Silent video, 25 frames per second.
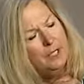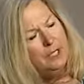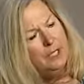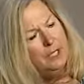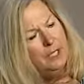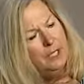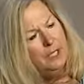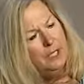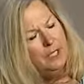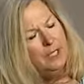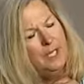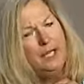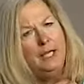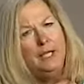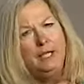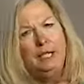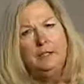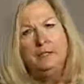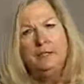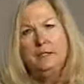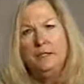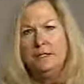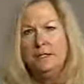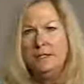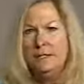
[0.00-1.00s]
a
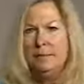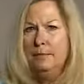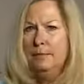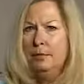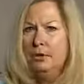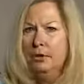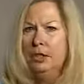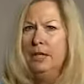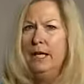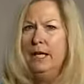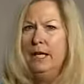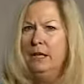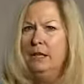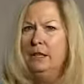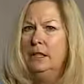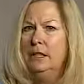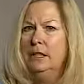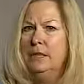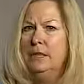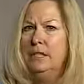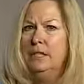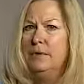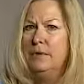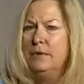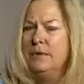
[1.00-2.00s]
can, similar can
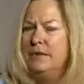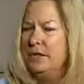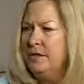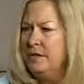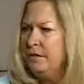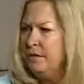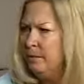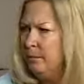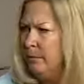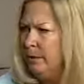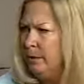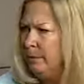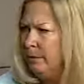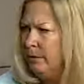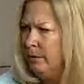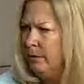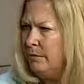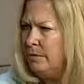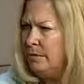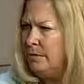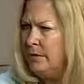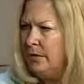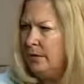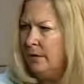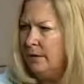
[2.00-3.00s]
like this with a different meat
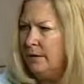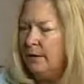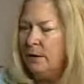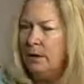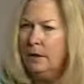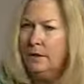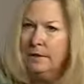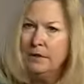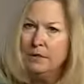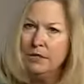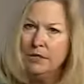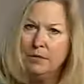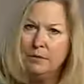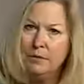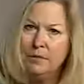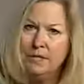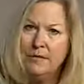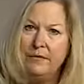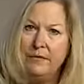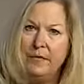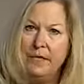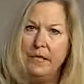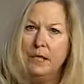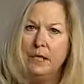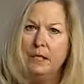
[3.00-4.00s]
protein and thought that she was
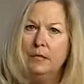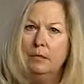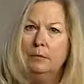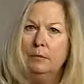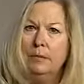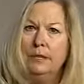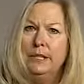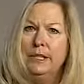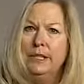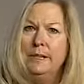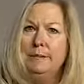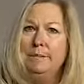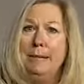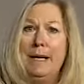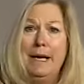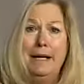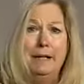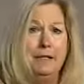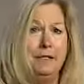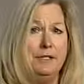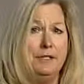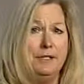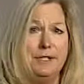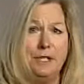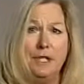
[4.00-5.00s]
feeding complete and
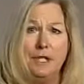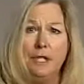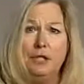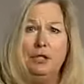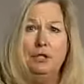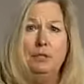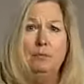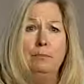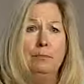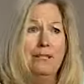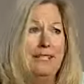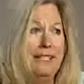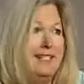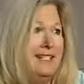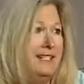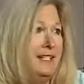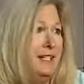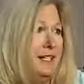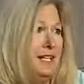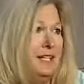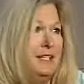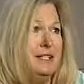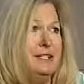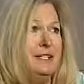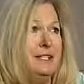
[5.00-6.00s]
balanced diet. You must see
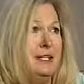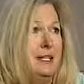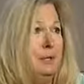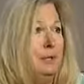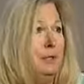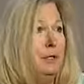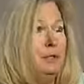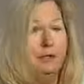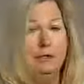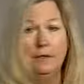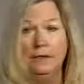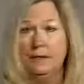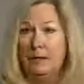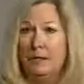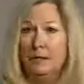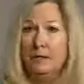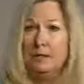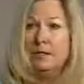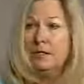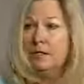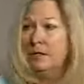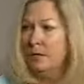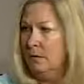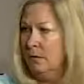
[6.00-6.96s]
that statement here. there. So